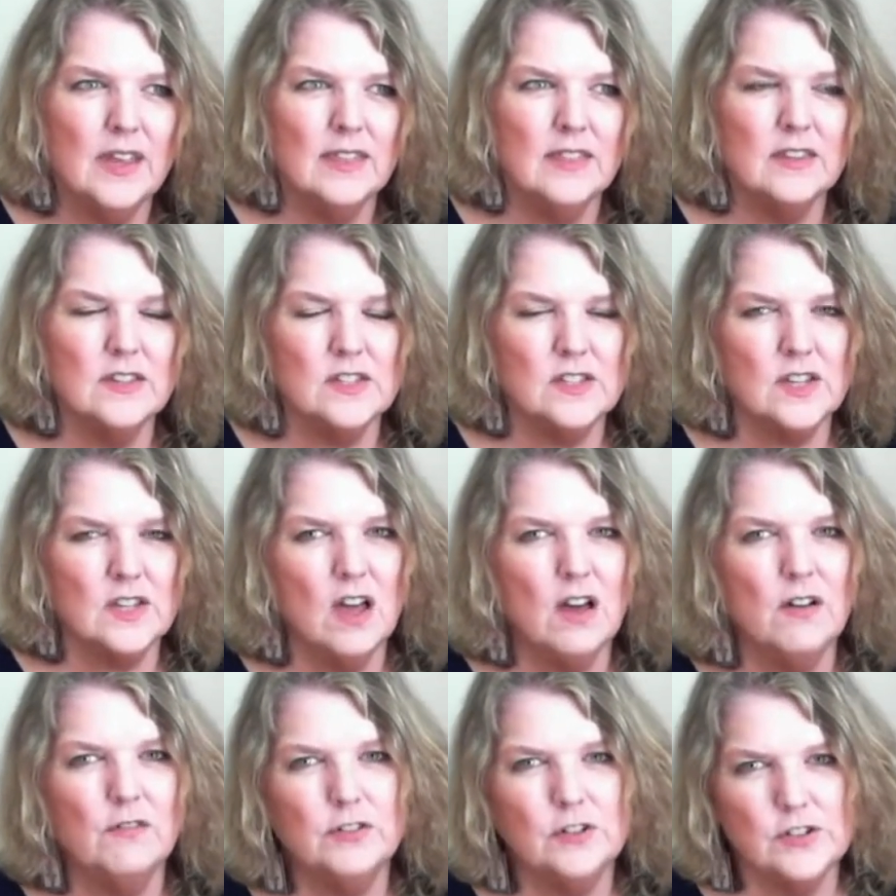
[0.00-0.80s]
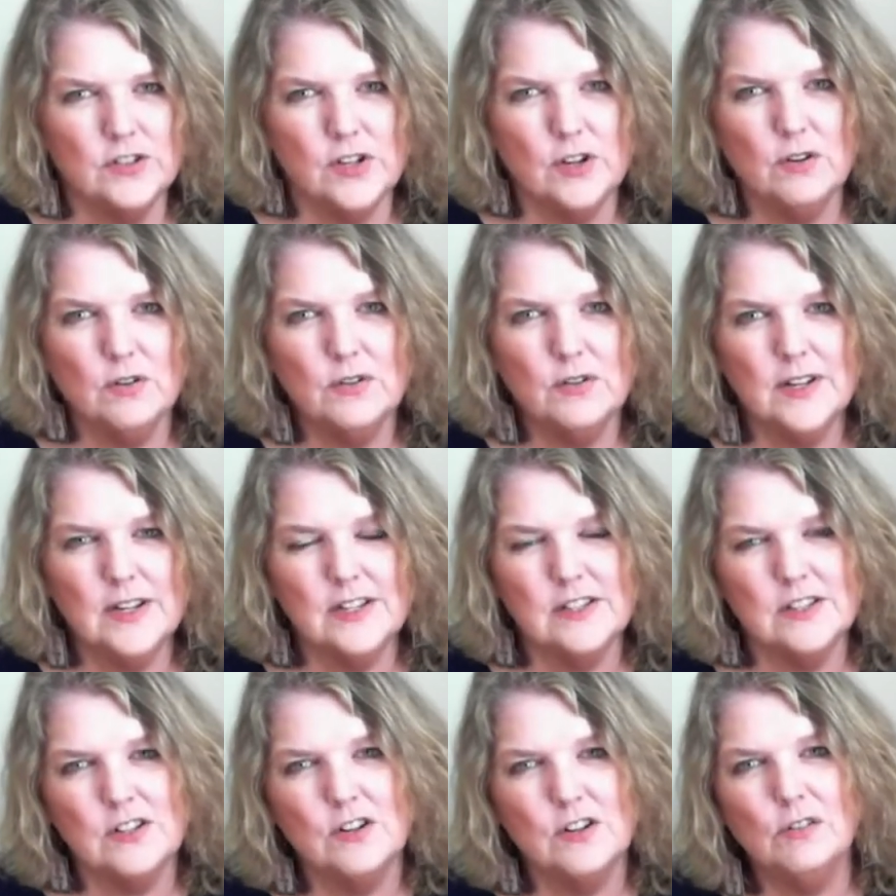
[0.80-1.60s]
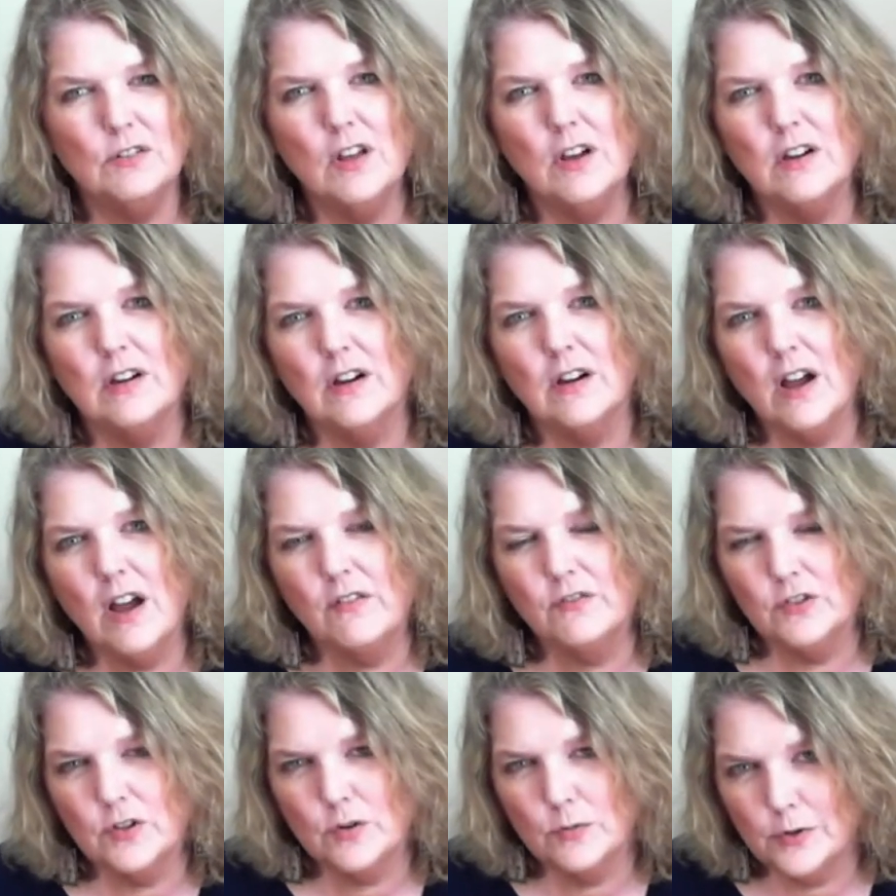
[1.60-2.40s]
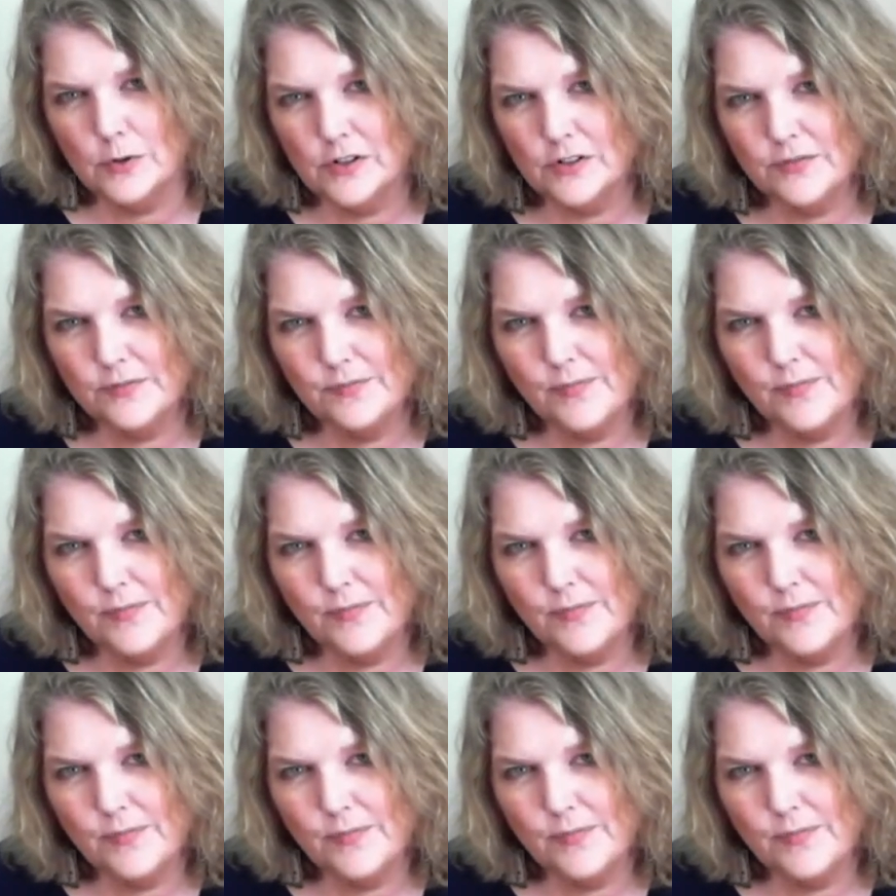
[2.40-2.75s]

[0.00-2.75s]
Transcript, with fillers: This comfort zone is no longer comfortable.